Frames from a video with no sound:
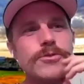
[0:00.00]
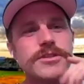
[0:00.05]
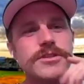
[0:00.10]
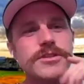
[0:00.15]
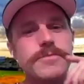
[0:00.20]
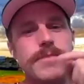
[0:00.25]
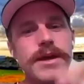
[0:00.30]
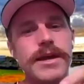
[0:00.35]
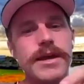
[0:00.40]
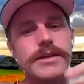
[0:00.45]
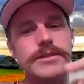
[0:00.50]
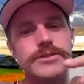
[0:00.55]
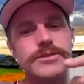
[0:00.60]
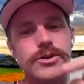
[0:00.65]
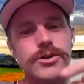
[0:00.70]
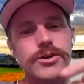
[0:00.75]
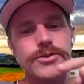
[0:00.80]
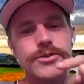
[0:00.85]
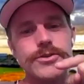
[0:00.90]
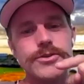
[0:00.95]
amazed
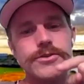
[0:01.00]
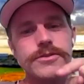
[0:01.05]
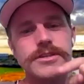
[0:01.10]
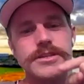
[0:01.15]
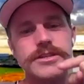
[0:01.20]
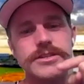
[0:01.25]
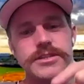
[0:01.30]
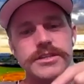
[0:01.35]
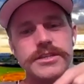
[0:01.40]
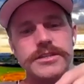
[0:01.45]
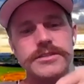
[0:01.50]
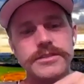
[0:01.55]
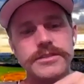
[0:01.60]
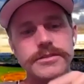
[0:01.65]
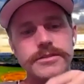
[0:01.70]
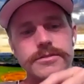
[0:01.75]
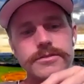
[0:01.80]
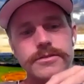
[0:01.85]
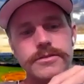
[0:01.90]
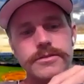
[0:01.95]
earlier this
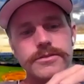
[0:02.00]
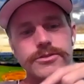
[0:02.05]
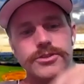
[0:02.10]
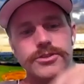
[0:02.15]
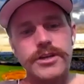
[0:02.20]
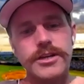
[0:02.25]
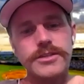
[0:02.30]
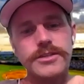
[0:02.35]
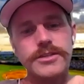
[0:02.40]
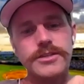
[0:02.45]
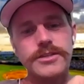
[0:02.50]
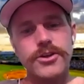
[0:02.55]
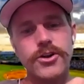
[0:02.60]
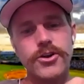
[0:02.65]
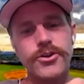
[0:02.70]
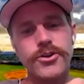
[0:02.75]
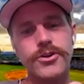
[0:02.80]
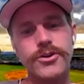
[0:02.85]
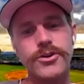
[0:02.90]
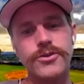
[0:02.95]
season. Justin
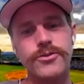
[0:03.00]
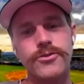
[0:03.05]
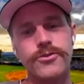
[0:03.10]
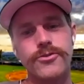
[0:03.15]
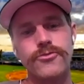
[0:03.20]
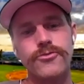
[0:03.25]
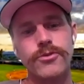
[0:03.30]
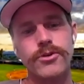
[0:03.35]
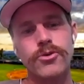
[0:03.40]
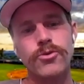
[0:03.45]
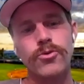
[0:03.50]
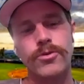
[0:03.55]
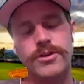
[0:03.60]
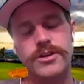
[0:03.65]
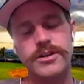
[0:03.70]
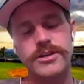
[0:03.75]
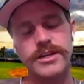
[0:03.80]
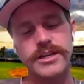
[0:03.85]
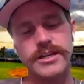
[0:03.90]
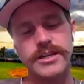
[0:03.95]
Turner
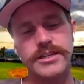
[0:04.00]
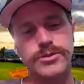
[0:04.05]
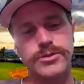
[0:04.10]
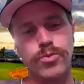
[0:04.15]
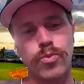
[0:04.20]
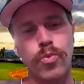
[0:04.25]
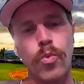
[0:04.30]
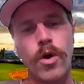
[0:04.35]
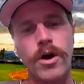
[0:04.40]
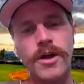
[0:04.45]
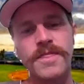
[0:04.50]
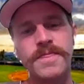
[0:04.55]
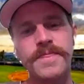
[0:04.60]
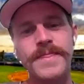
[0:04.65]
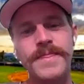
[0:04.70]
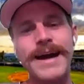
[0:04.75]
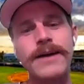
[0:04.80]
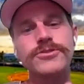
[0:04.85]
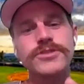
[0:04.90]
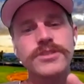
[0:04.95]
recorded his
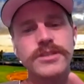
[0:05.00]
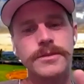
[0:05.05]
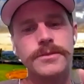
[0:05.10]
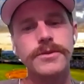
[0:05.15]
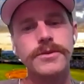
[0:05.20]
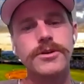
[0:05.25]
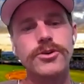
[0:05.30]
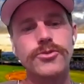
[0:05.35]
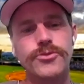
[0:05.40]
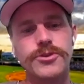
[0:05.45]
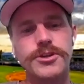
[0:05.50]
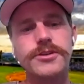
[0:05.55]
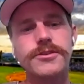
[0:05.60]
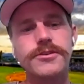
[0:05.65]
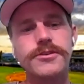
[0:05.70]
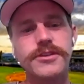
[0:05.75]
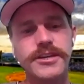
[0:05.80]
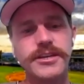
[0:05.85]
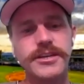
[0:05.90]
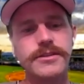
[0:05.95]
1,000th career
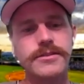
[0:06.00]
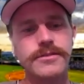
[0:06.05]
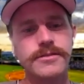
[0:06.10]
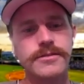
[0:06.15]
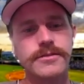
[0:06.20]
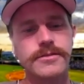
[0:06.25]
hit.